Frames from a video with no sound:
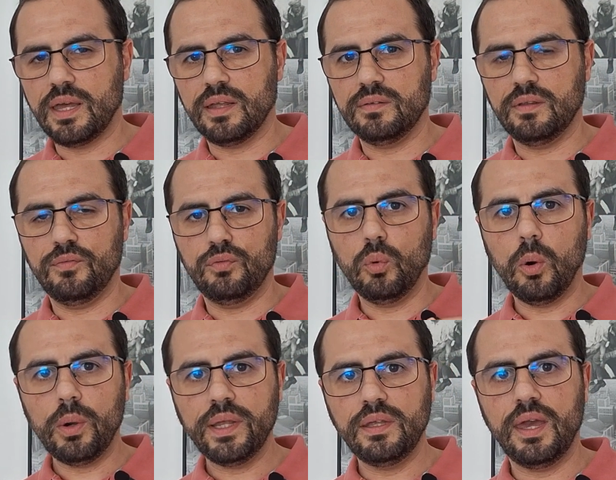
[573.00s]
that if you
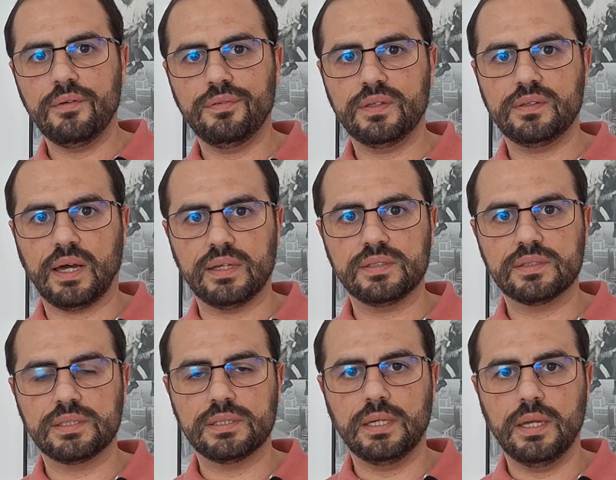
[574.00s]
already have a
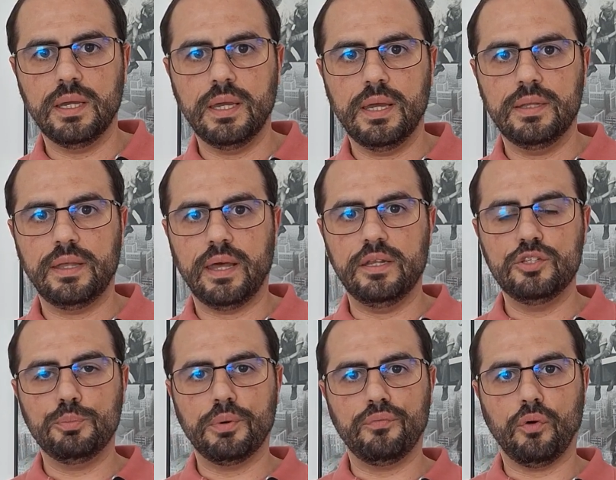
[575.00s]
task that
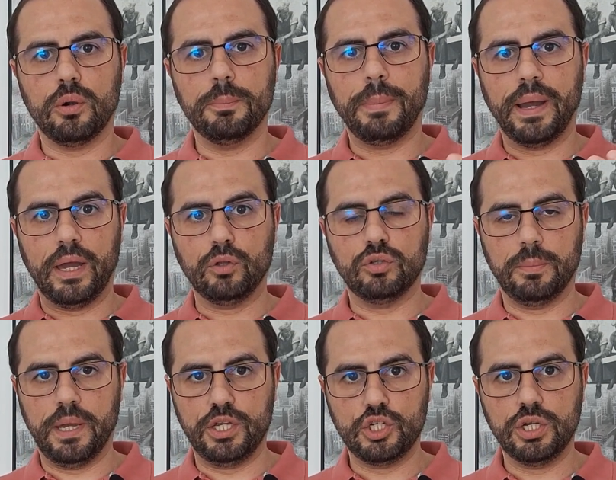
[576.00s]
is performed by
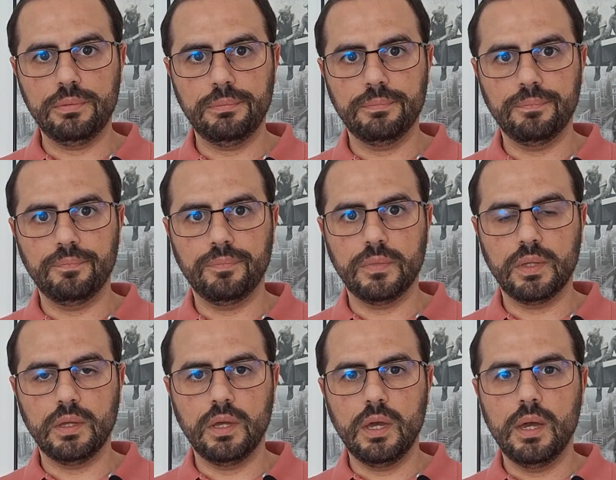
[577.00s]
automation
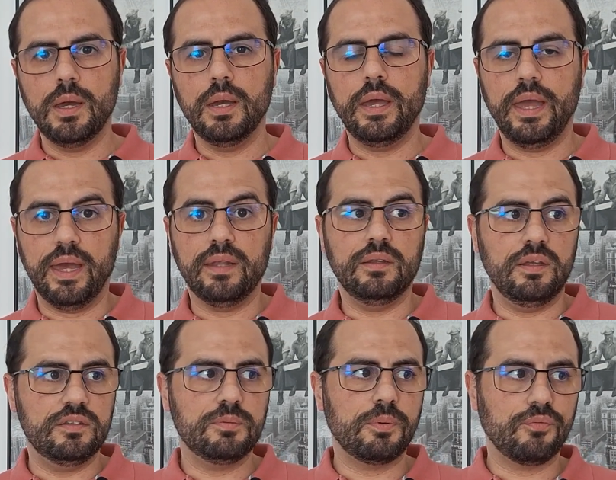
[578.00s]
and
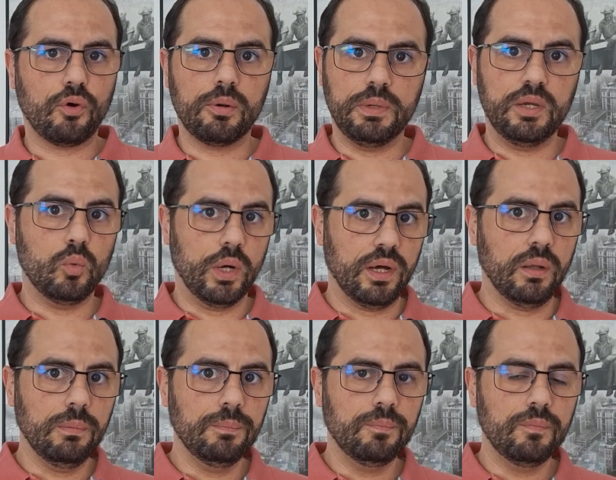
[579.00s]
it's performing
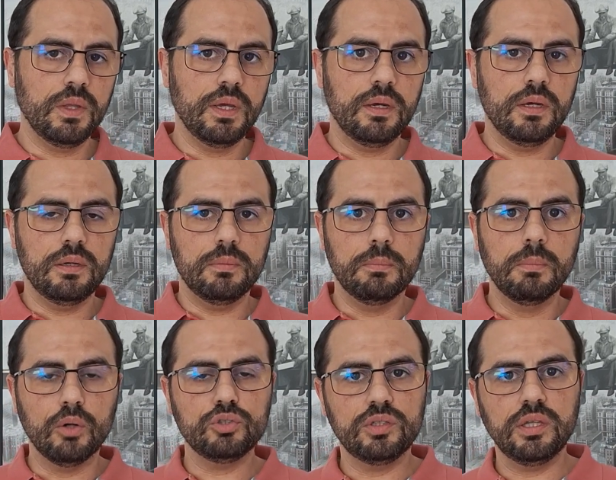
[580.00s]
well,
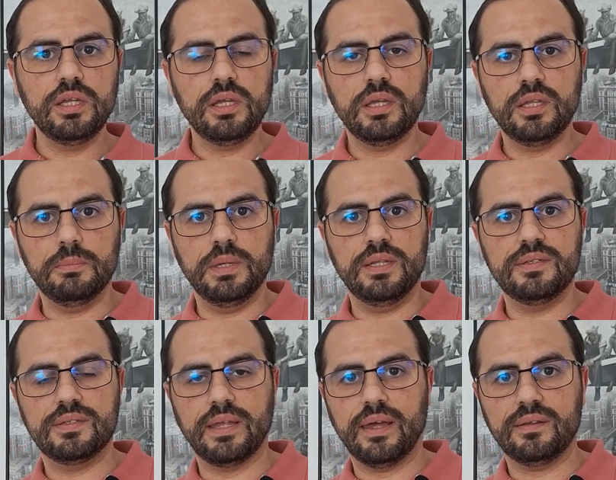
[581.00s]
mostly it
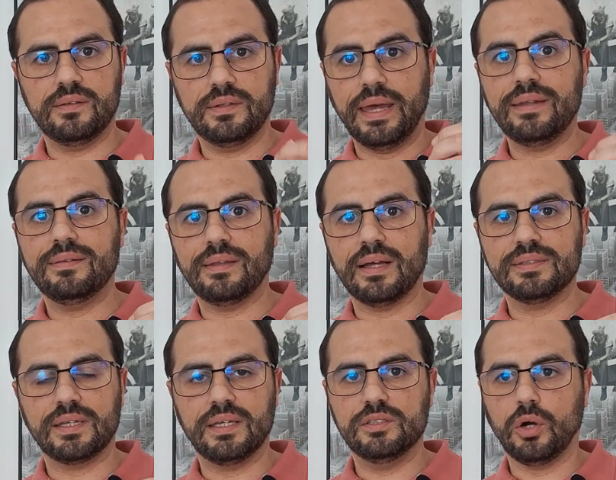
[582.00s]
means that that
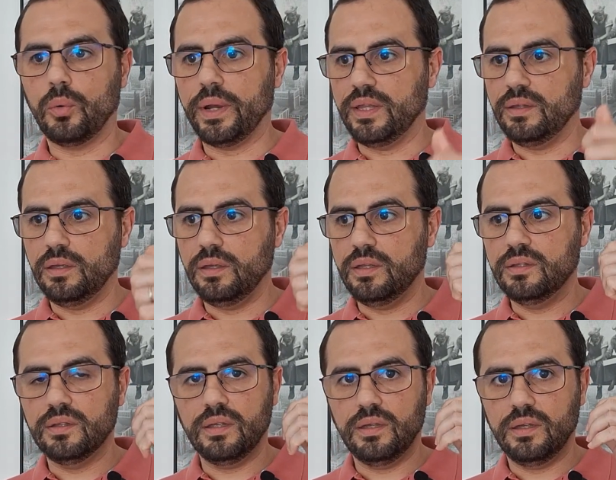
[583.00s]
task is already
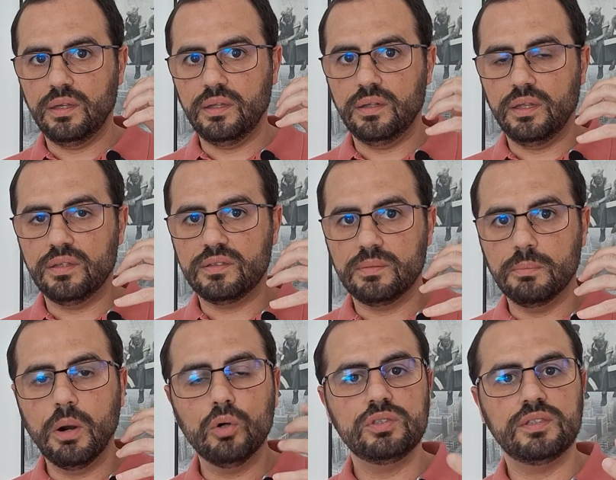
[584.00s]
in its
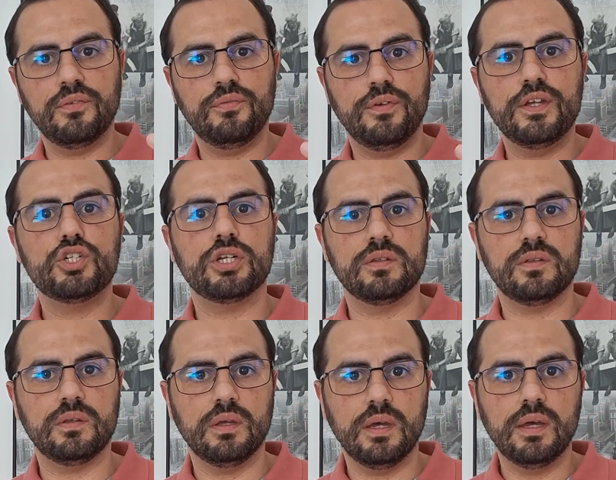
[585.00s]
most
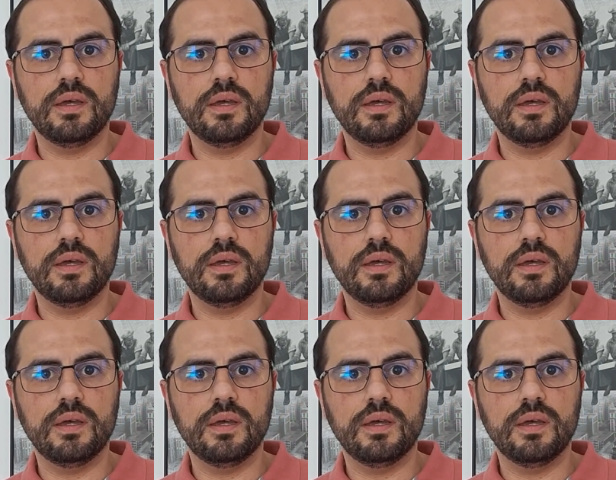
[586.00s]
efficient